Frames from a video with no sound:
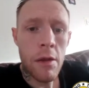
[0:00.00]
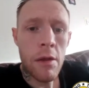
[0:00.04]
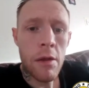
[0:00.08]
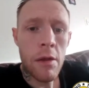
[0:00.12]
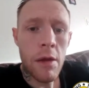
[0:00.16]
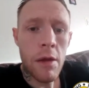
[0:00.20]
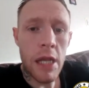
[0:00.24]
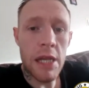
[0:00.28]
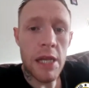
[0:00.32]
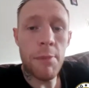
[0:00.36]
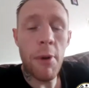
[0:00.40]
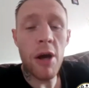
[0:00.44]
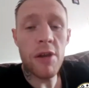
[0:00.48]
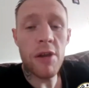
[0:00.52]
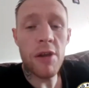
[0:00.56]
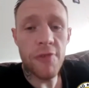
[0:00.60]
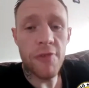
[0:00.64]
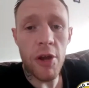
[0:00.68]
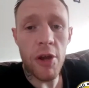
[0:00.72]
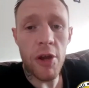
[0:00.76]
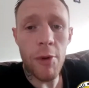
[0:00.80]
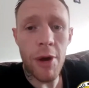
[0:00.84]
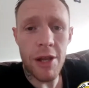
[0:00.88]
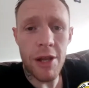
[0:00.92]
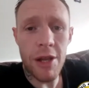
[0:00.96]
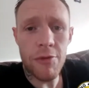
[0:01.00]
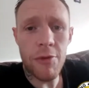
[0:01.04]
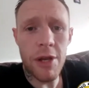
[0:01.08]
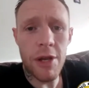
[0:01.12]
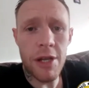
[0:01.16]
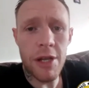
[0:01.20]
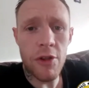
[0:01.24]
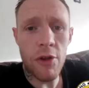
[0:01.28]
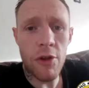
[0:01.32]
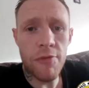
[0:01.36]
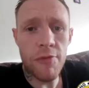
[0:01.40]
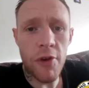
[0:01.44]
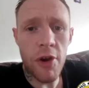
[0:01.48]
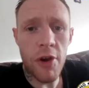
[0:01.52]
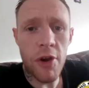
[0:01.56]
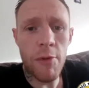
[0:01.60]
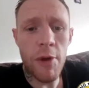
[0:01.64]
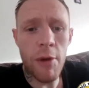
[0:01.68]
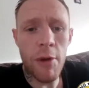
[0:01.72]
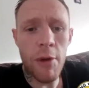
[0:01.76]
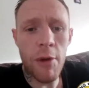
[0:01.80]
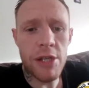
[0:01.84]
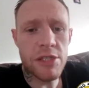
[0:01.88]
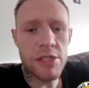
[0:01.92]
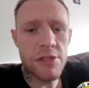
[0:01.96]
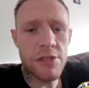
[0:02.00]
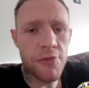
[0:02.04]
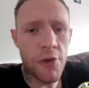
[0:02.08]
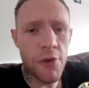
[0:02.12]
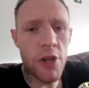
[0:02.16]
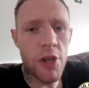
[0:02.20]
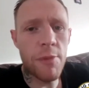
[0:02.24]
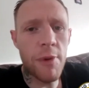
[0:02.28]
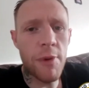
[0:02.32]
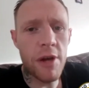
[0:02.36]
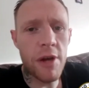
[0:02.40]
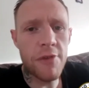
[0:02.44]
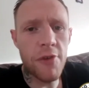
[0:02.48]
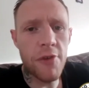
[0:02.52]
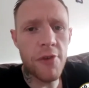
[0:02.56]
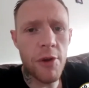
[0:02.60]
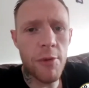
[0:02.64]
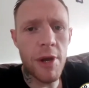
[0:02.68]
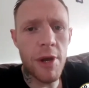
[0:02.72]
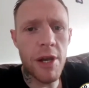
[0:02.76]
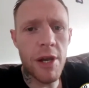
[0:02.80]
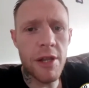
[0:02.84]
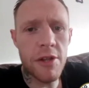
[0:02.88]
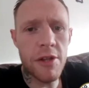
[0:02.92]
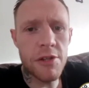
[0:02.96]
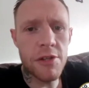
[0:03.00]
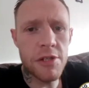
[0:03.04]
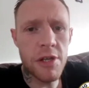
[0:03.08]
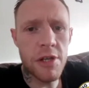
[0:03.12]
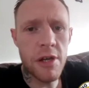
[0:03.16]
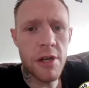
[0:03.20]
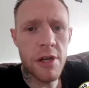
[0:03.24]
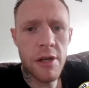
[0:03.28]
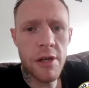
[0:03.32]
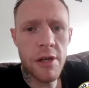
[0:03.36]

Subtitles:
And he boxed very well as well. He done very well. I watched his fight. He boxed very well. He did, yeah.